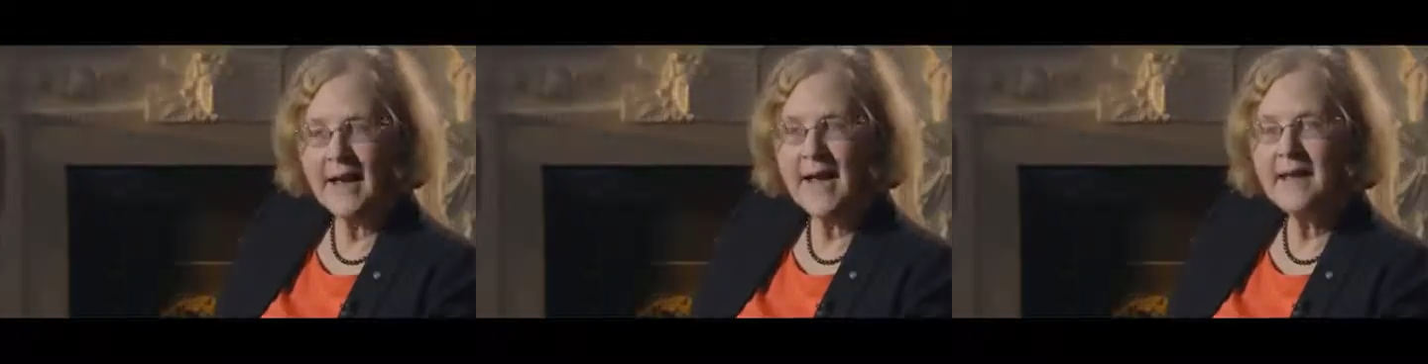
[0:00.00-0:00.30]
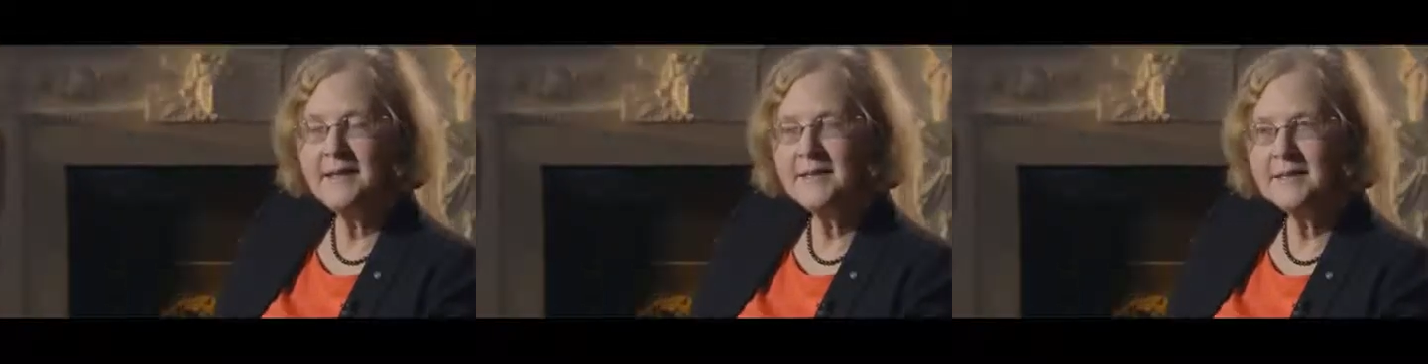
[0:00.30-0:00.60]

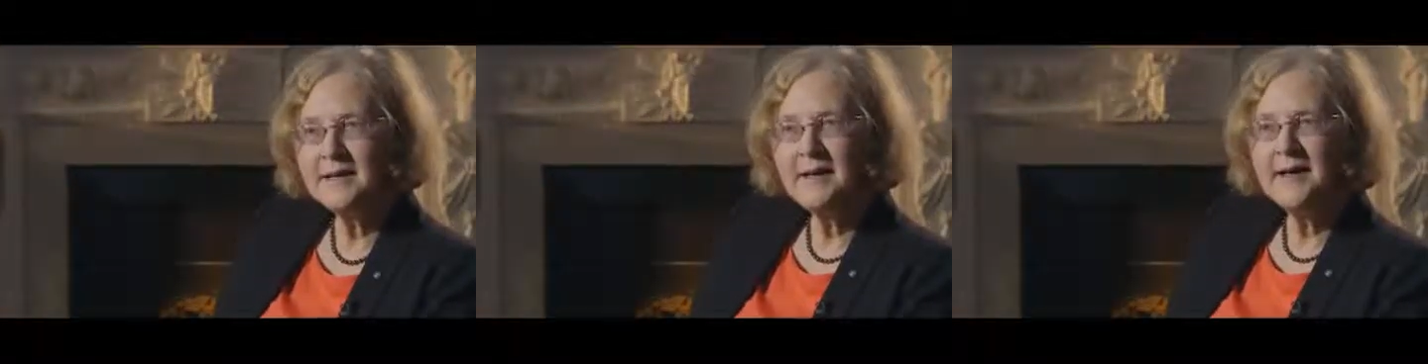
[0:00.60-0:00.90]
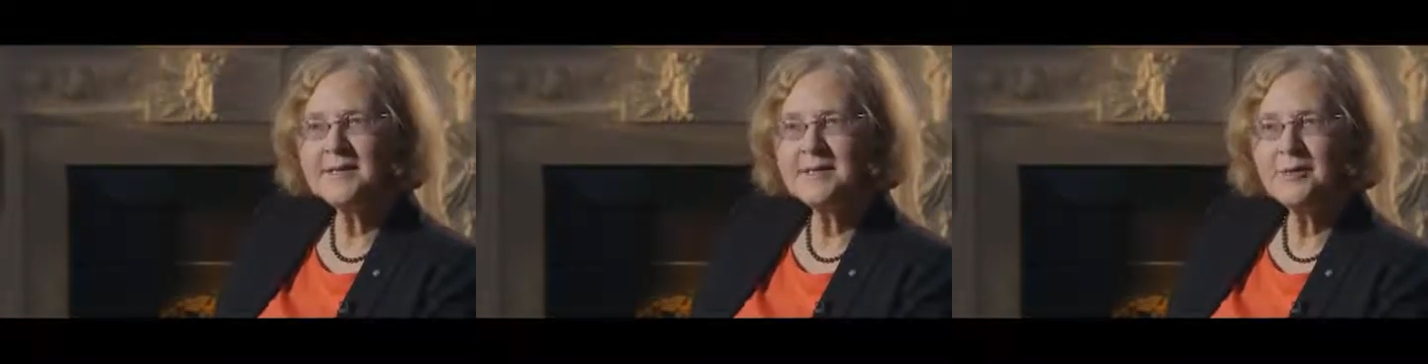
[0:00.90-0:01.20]
And
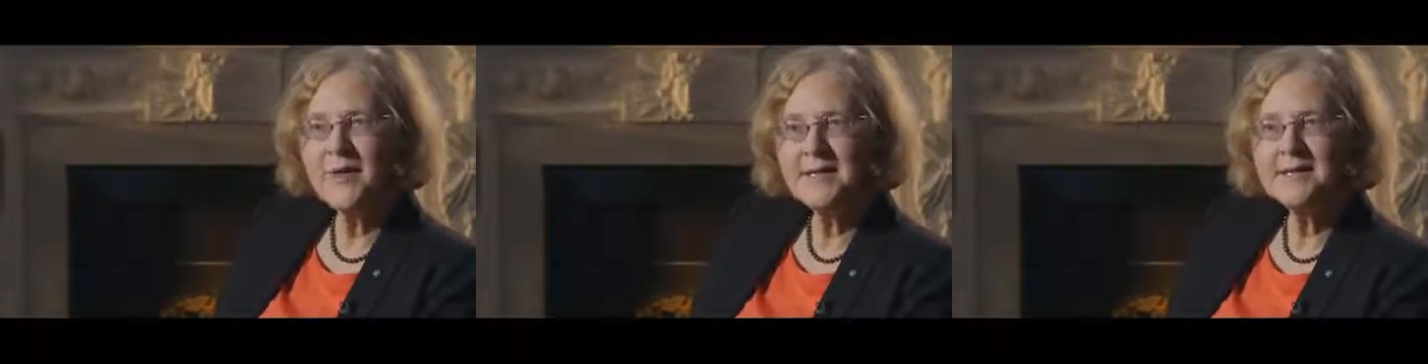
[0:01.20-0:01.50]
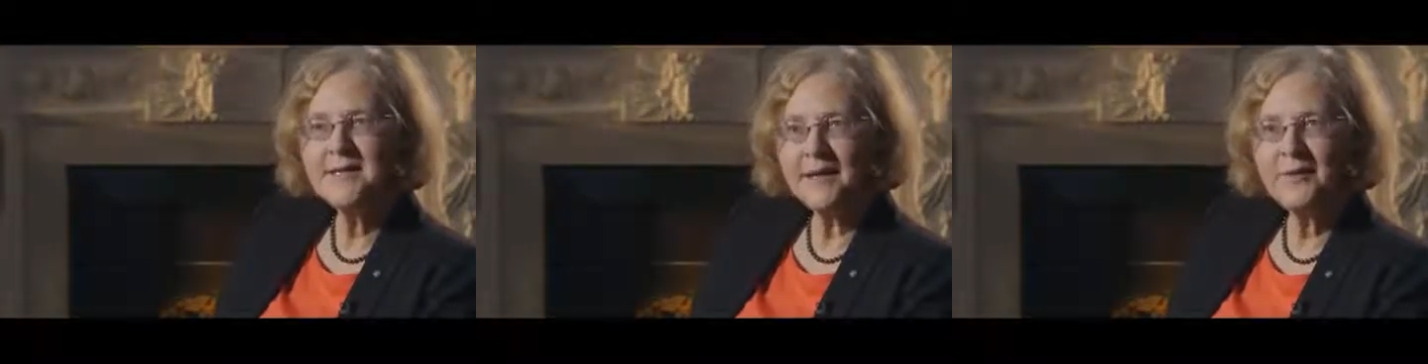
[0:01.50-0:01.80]
so that's
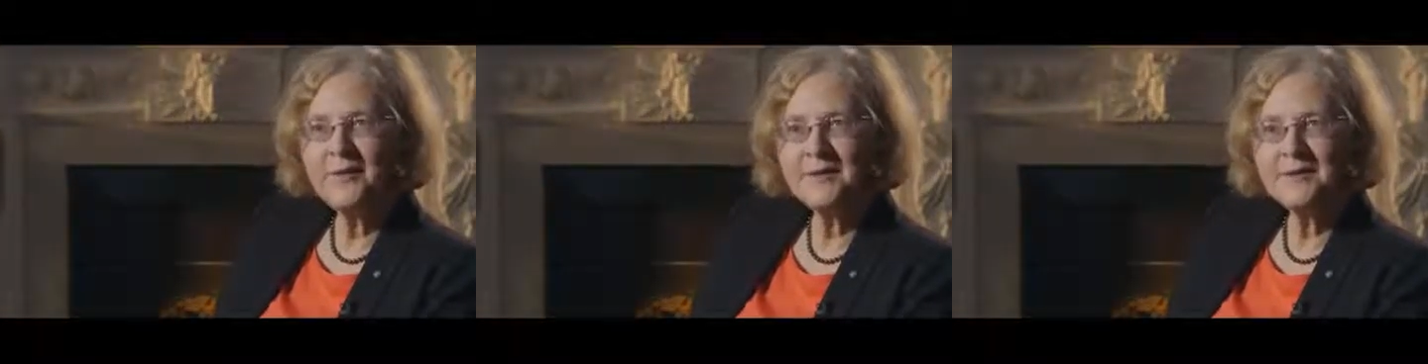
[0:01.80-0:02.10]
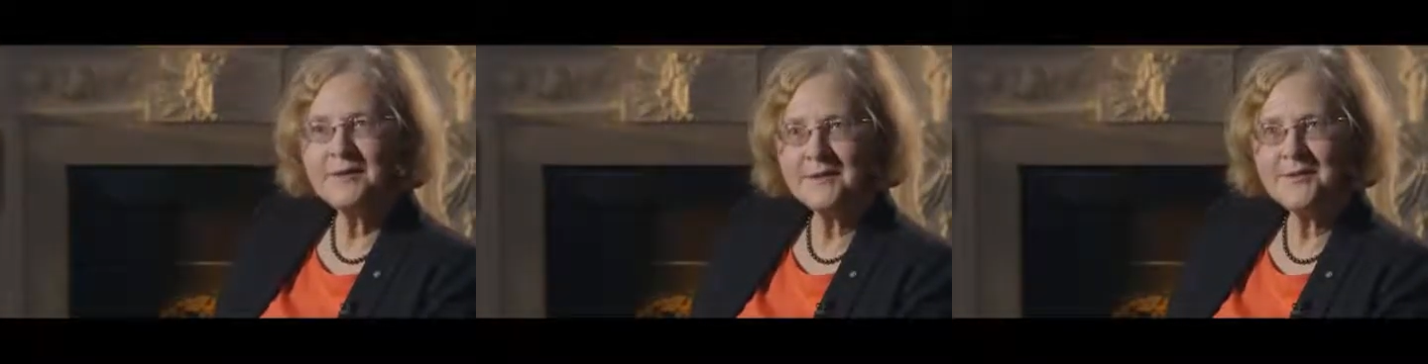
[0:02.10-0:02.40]
another
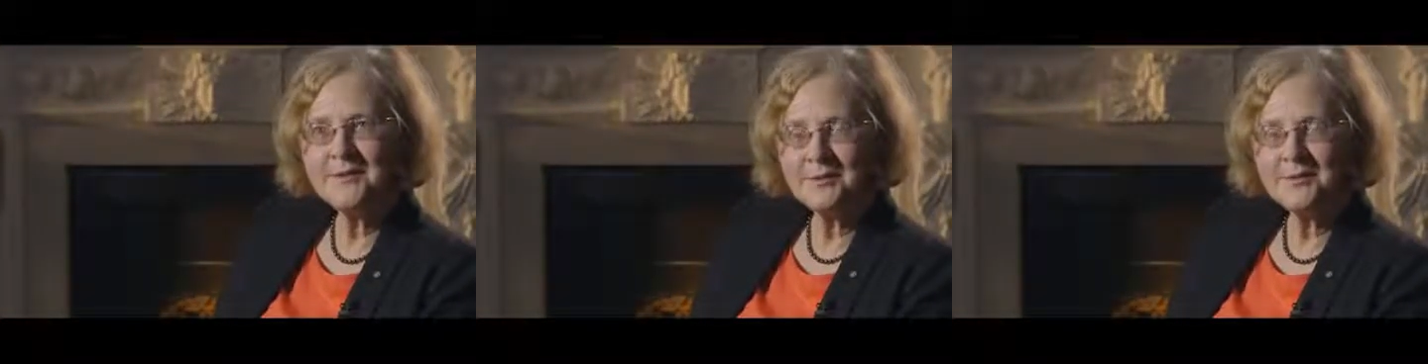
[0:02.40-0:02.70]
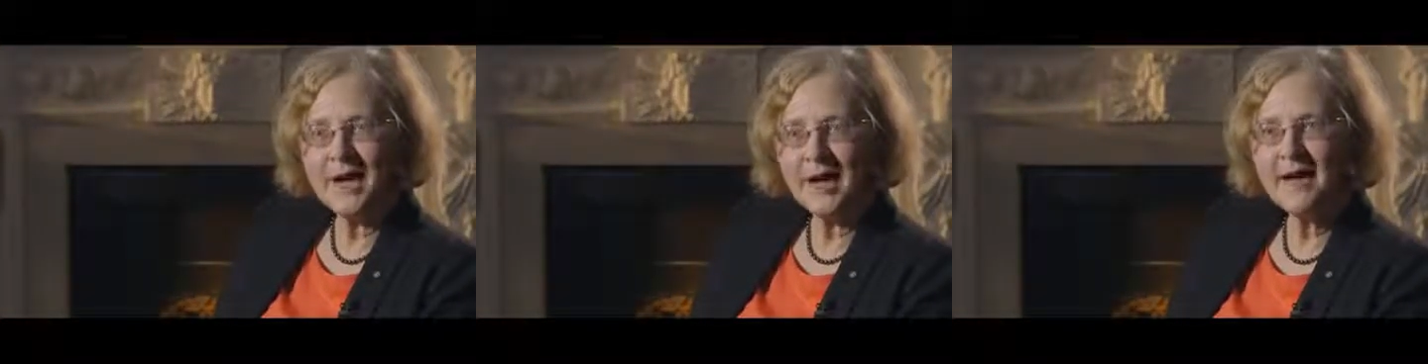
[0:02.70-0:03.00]
reason that you
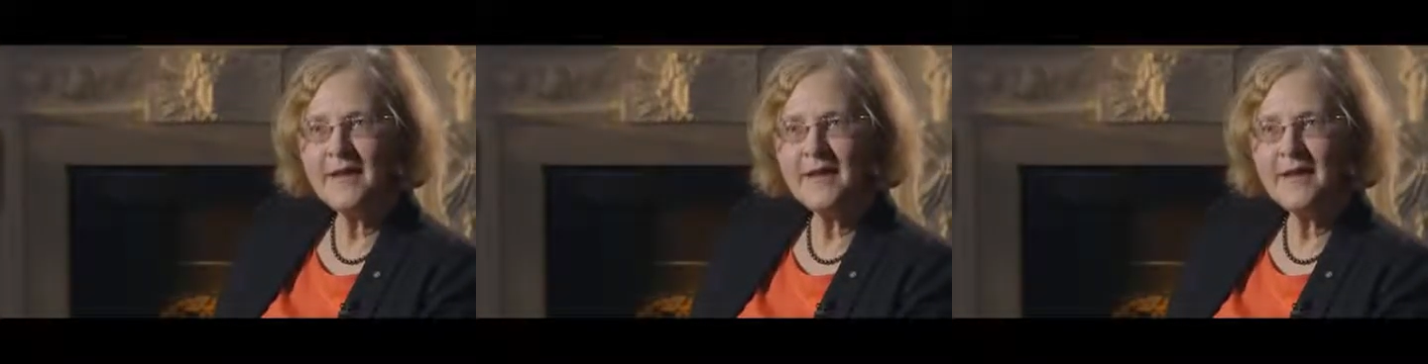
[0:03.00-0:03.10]
die.